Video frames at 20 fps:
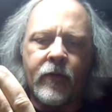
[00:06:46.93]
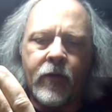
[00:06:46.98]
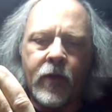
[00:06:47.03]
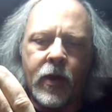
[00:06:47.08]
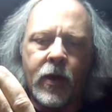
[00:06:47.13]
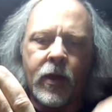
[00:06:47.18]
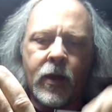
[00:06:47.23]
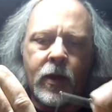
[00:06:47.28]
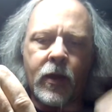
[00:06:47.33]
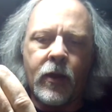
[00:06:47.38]

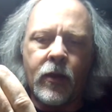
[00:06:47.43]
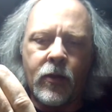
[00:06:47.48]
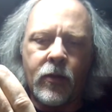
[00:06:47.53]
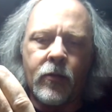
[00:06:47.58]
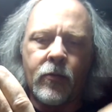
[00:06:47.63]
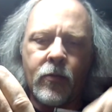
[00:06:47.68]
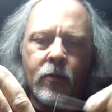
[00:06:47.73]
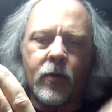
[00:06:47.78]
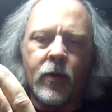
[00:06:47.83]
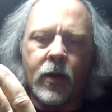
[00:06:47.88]
a
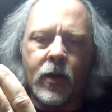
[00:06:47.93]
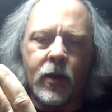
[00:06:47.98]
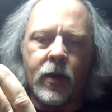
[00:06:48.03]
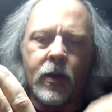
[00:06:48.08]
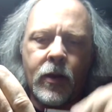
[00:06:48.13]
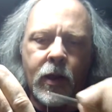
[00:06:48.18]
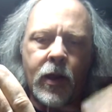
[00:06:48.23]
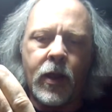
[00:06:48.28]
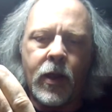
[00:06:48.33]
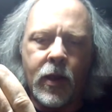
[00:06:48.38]

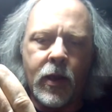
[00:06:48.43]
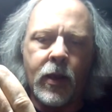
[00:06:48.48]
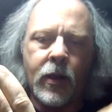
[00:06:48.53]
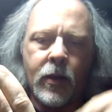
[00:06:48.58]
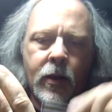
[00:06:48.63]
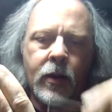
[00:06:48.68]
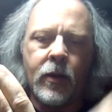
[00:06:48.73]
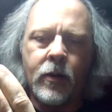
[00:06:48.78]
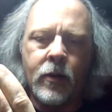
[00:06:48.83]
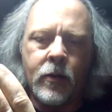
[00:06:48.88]
thread head.